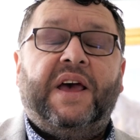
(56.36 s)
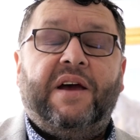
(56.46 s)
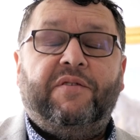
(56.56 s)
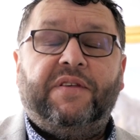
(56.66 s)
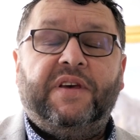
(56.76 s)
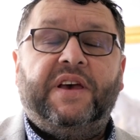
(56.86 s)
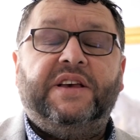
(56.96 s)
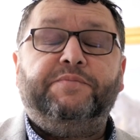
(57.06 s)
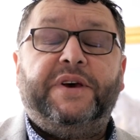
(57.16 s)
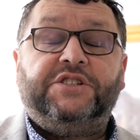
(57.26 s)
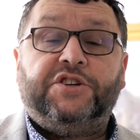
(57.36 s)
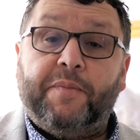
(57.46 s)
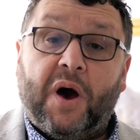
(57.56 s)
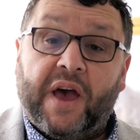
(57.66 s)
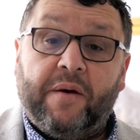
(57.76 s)
Everything is mere
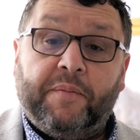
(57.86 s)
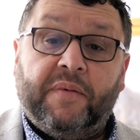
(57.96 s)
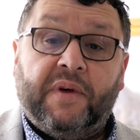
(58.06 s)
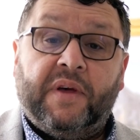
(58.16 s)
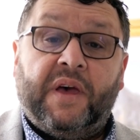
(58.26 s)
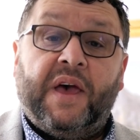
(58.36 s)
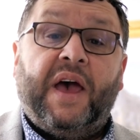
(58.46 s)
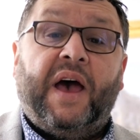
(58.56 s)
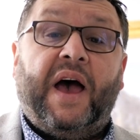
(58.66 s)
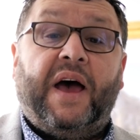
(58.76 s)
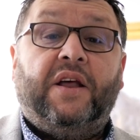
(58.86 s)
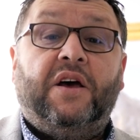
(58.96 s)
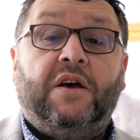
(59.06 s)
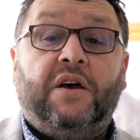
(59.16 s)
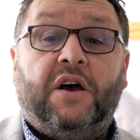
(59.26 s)
shemayim, and
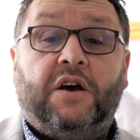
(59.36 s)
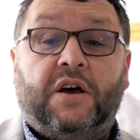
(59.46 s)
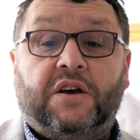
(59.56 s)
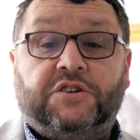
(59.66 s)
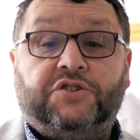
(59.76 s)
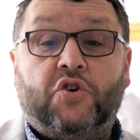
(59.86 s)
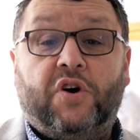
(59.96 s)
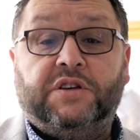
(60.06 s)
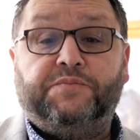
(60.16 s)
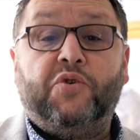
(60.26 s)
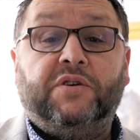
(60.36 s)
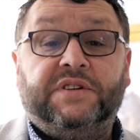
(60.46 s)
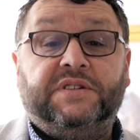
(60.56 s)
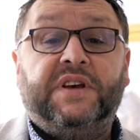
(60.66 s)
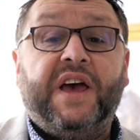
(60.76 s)
a shkocha's
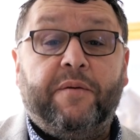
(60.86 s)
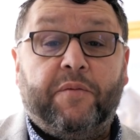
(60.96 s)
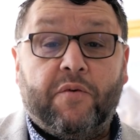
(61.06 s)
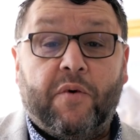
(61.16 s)
process came